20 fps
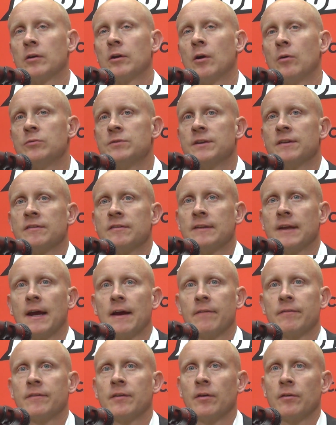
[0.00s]
coaching
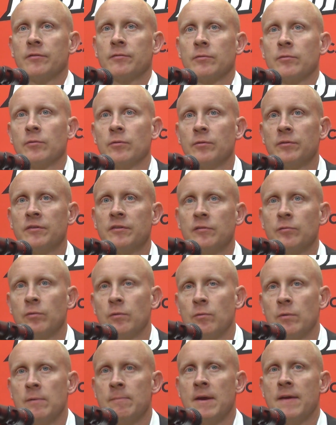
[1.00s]
staff tells recruits is
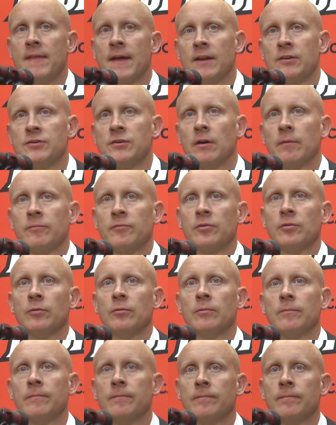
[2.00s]
we made that jump too.